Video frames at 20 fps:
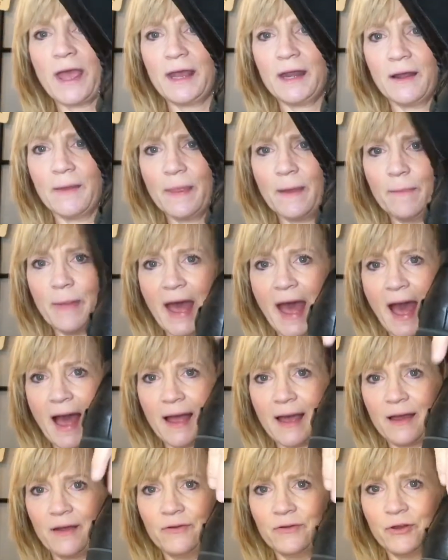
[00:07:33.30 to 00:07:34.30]
on the
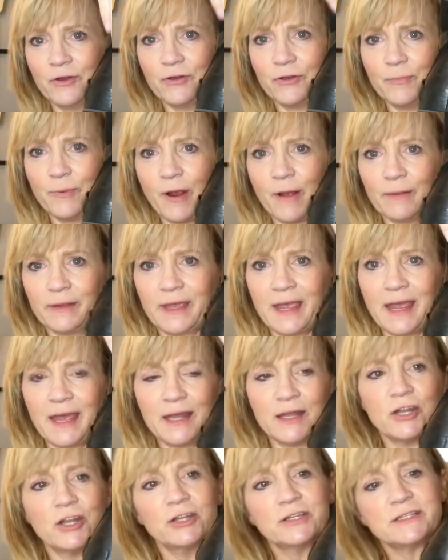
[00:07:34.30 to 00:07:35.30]
back. I don't know, you probably
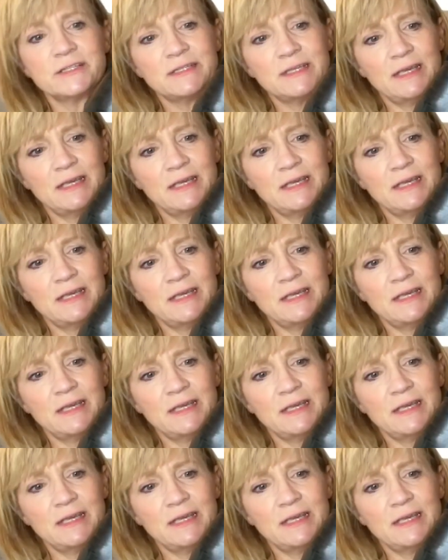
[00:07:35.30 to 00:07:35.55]
can't see